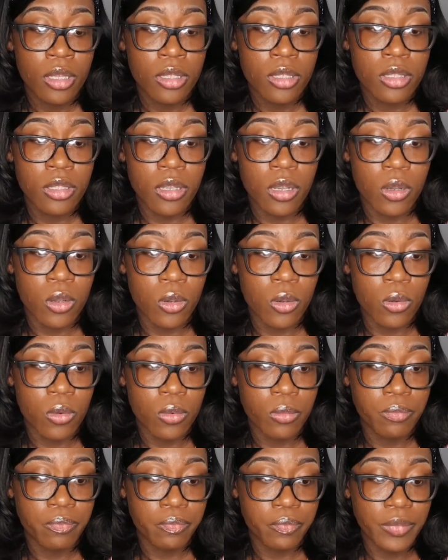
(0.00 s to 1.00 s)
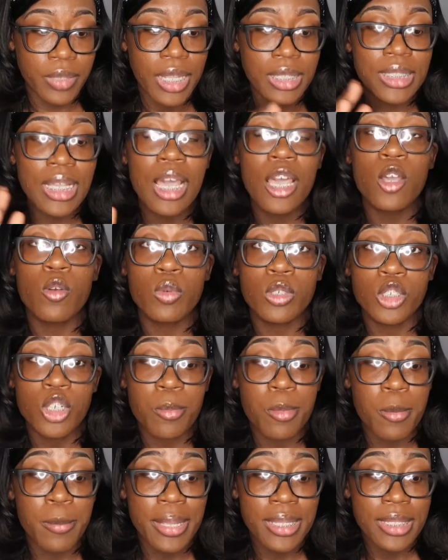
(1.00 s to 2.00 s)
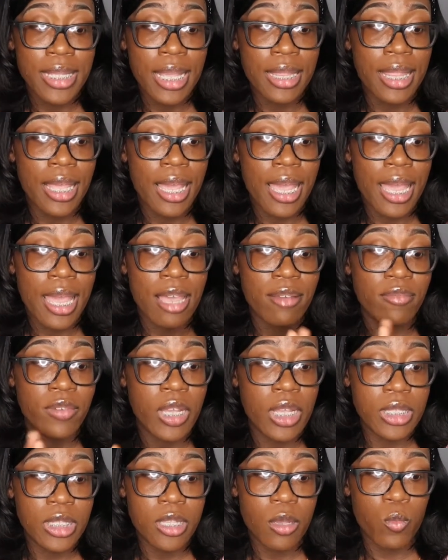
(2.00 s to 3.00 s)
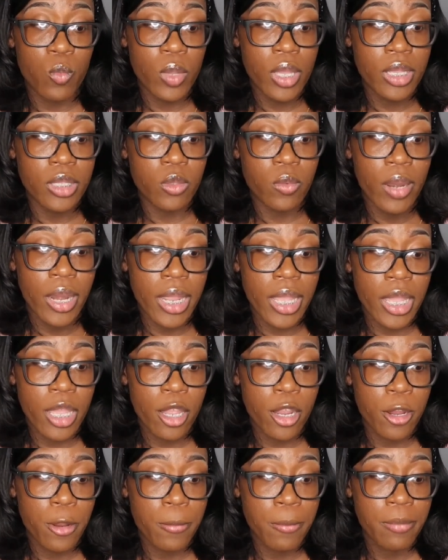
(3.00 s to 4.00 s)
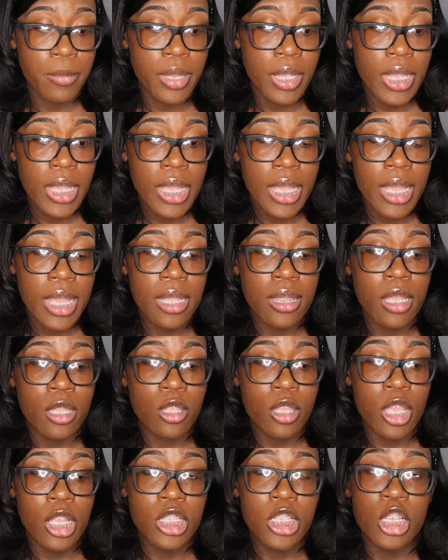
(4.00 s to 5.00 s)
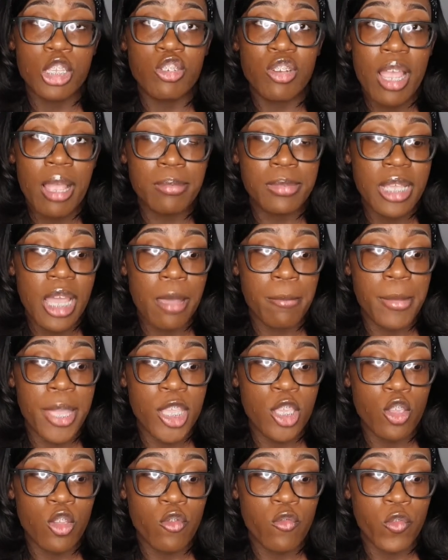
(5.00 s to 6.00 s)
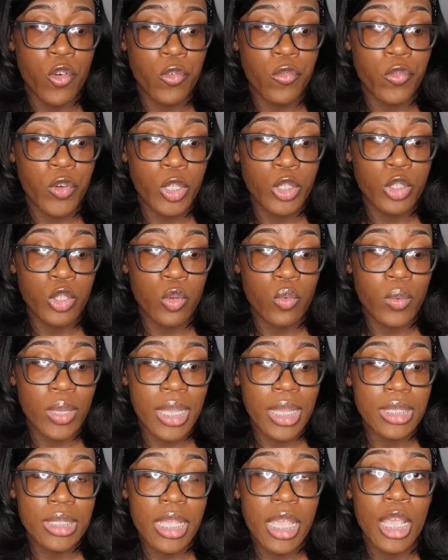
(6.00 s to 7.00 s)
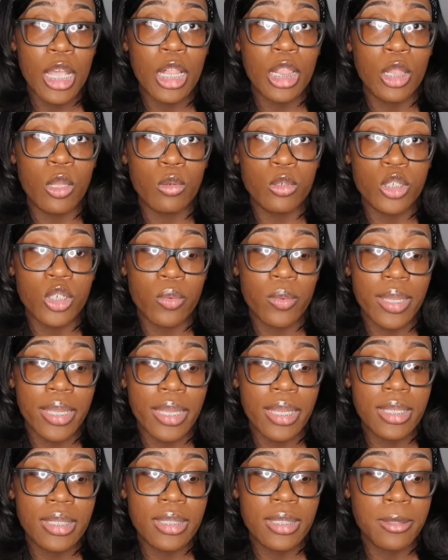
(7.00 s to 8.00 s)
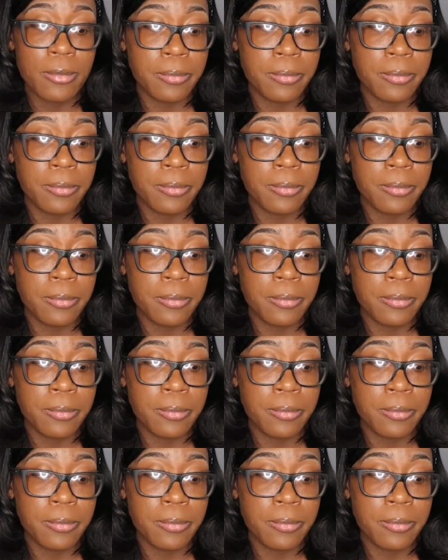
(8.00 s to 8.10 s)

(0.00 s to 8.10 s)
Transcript: So that's how it will show up on my site. Like I have custom wigs right here and then it's a drop down menu for frontal wigs and closure wigs